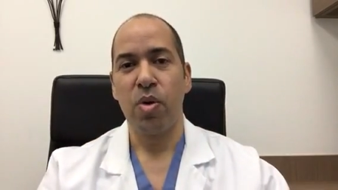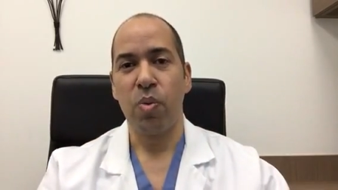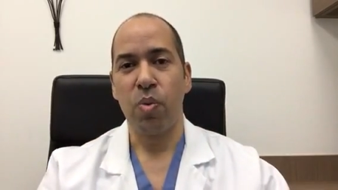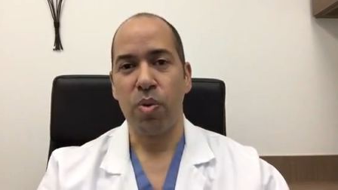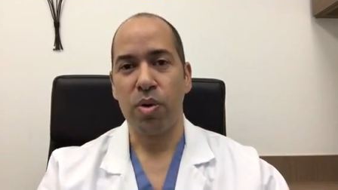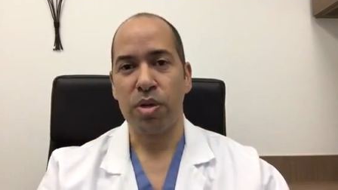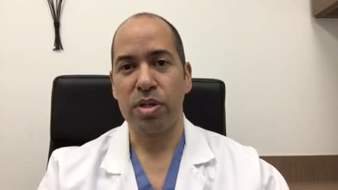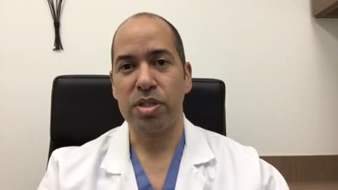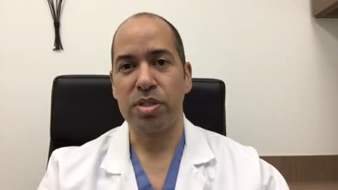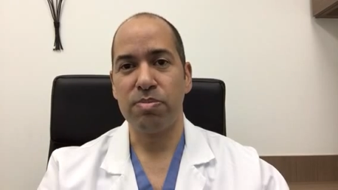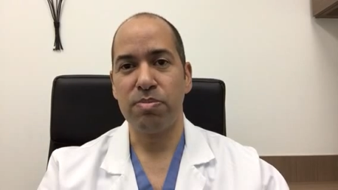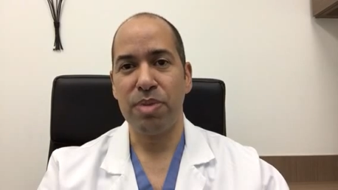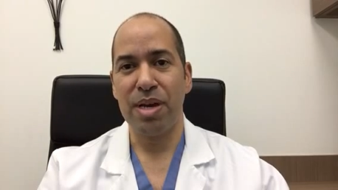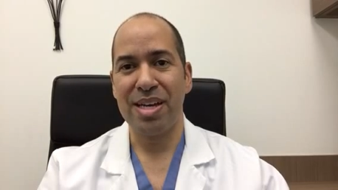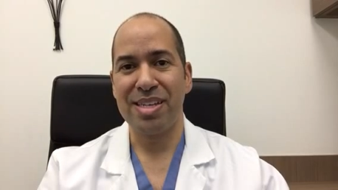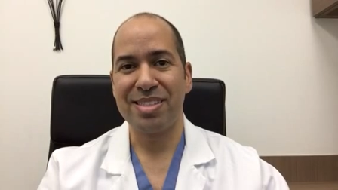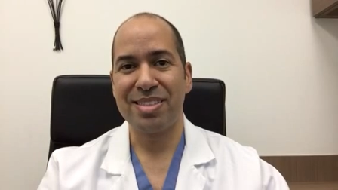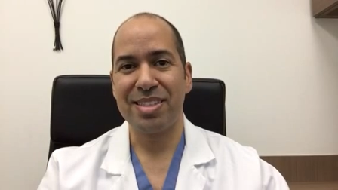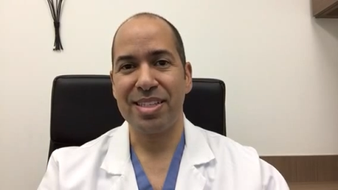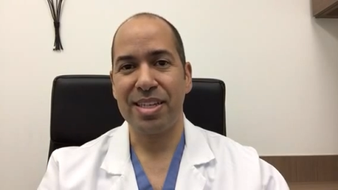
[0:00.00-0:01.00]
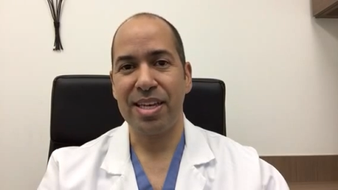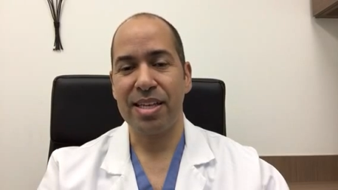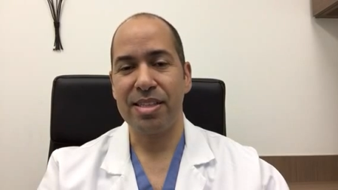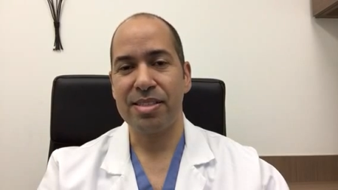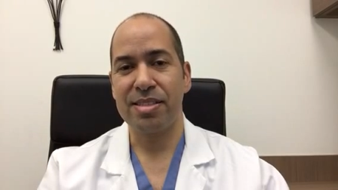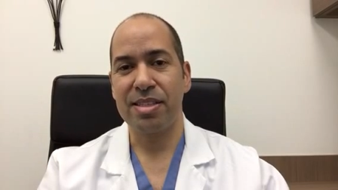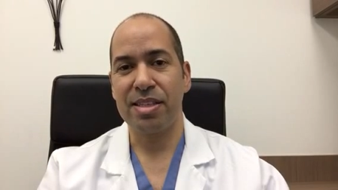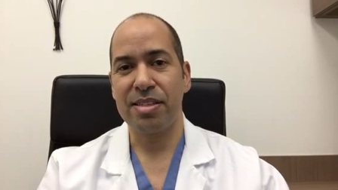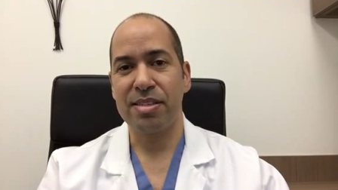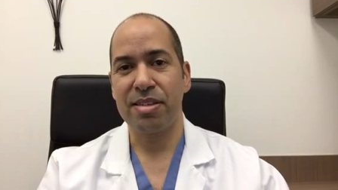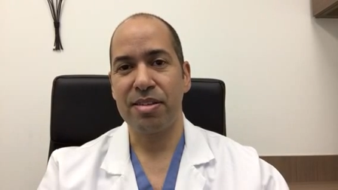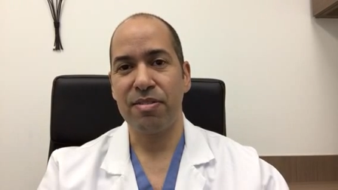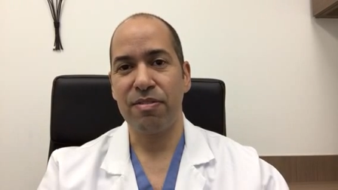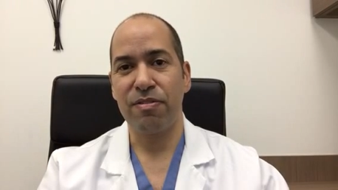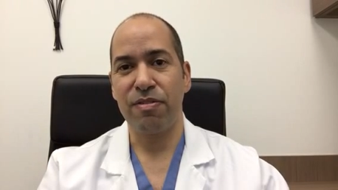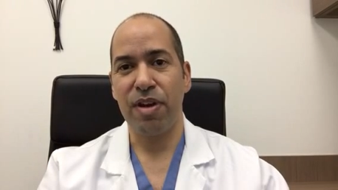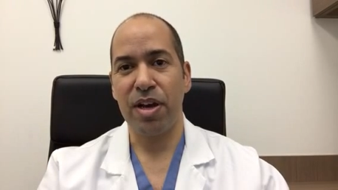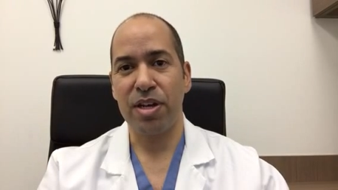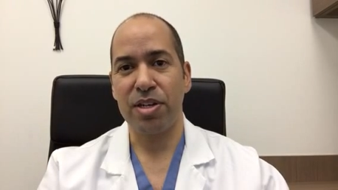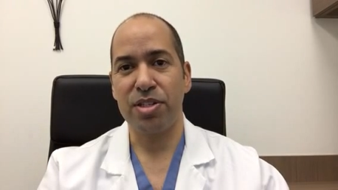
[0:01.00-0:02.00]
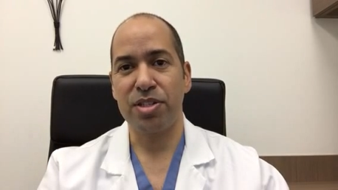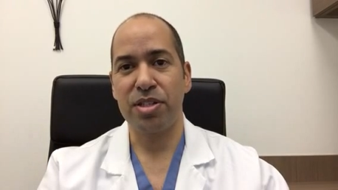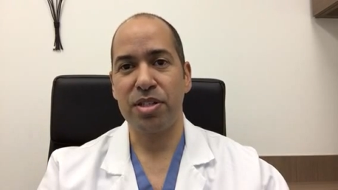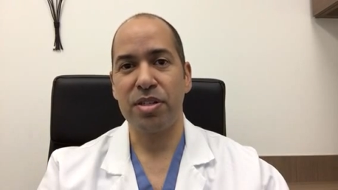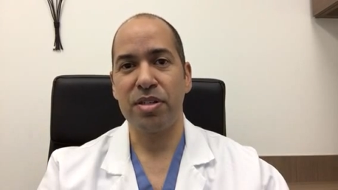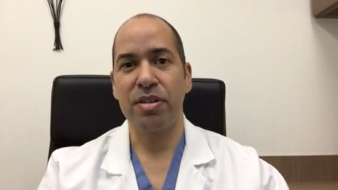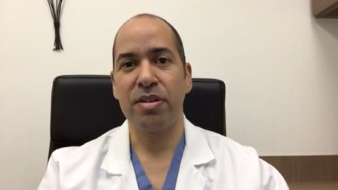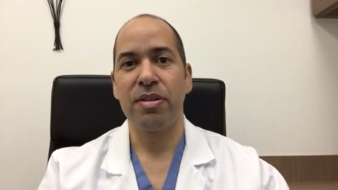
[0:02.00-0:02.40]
works best against this infection?